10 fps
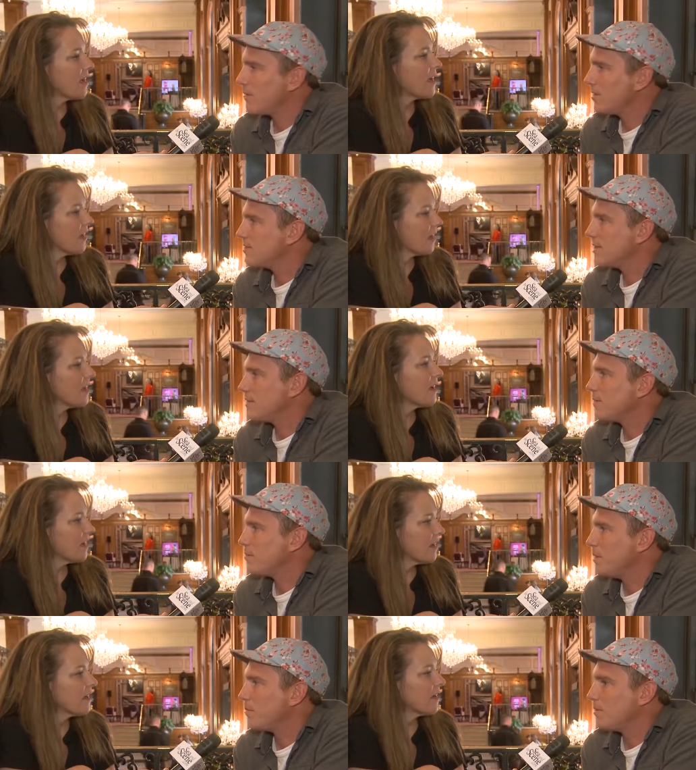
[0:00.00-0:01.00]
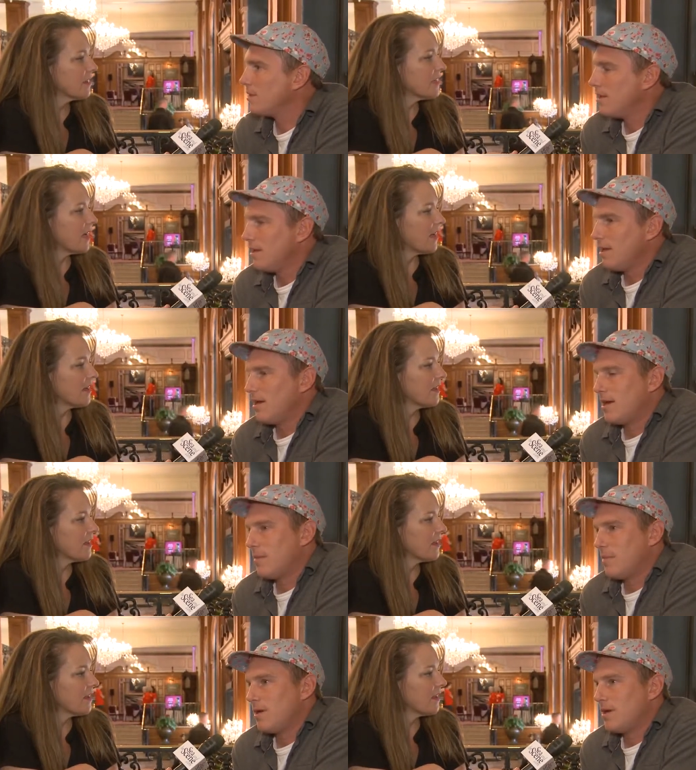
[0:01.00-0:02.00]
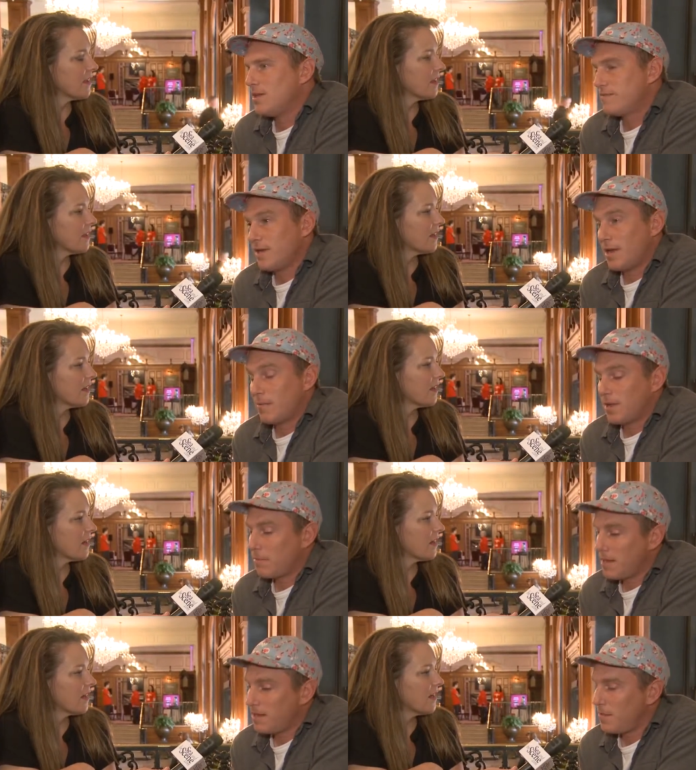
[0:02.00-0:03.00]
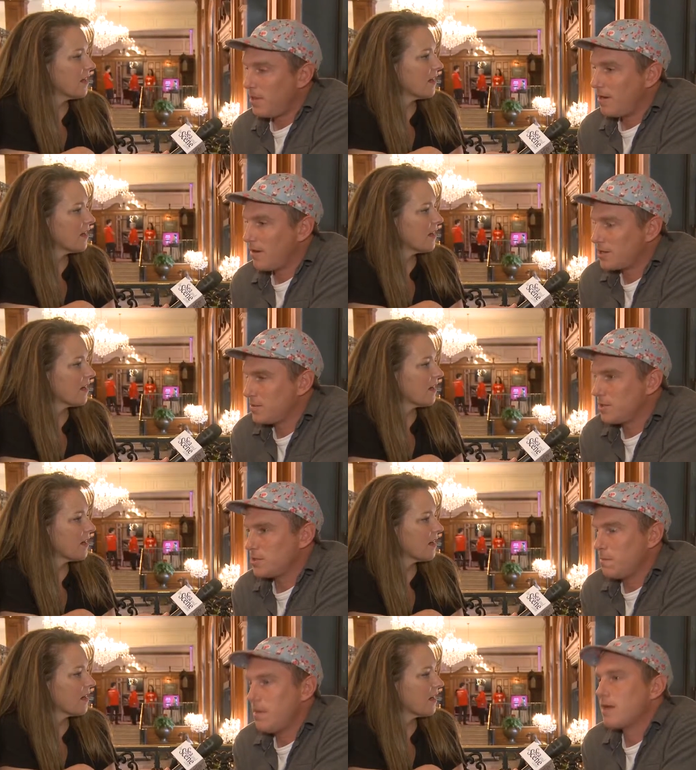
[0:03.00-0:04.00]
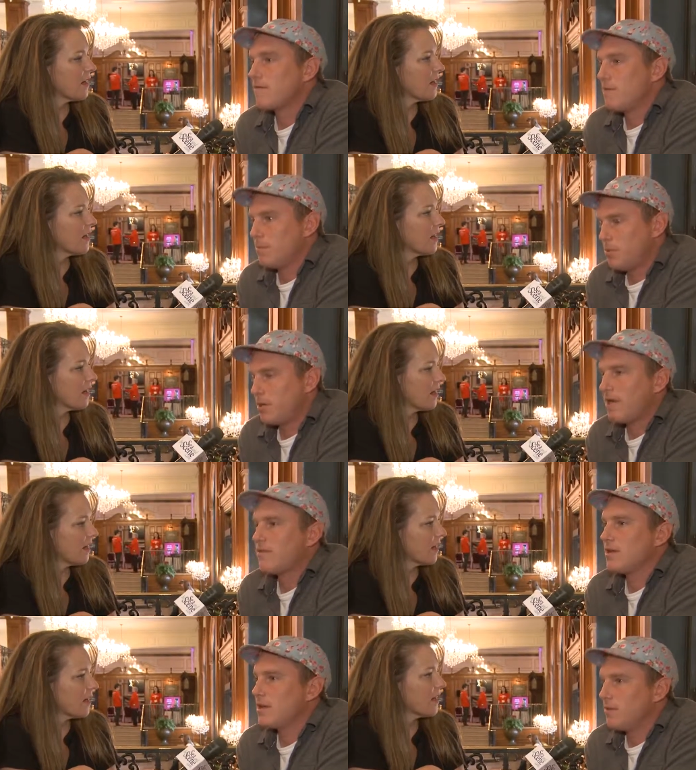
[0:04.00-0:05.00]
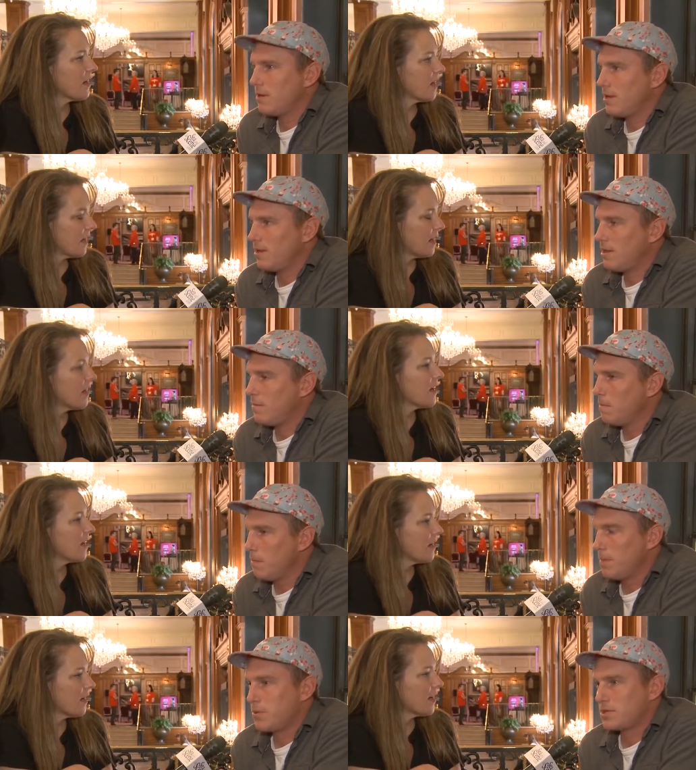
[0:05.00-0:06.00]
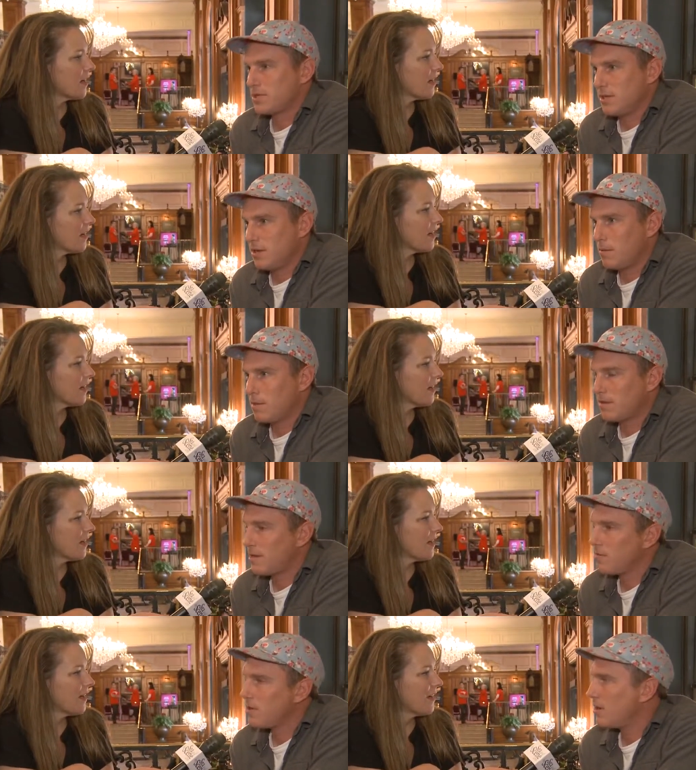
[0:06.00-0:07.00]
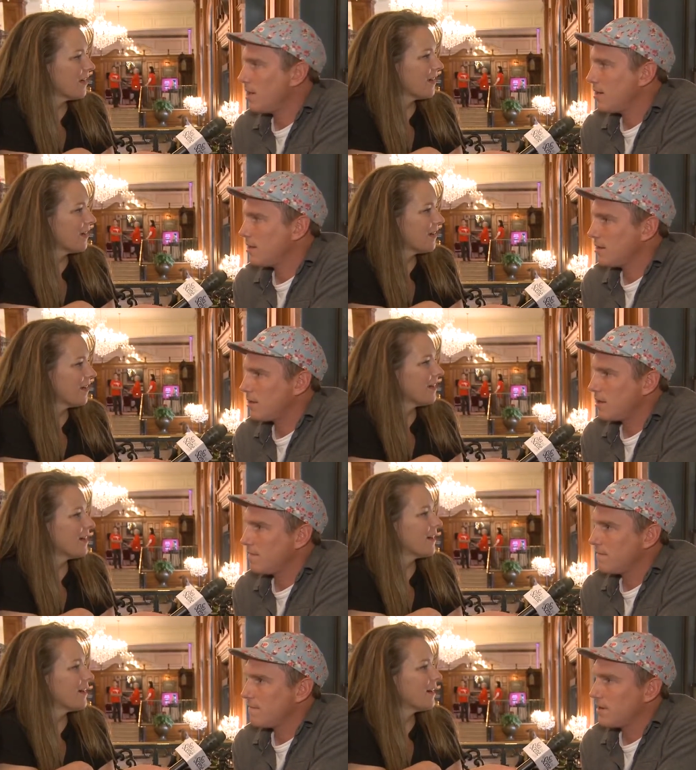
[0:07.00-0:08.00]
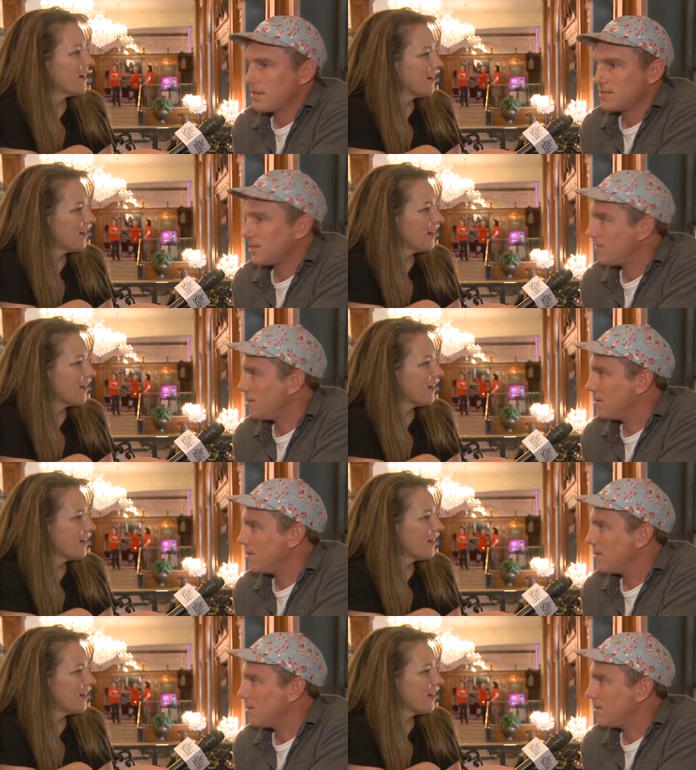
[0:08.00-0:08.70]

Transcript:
Speaker 1: of really talented people. Yeah. I'm. Uh, it's funny. I'm, I'm glad to be here actually because you make a film, you put everything into it, and then me personally, you know, by the time you're done editing, you kind of you're kind of sick of it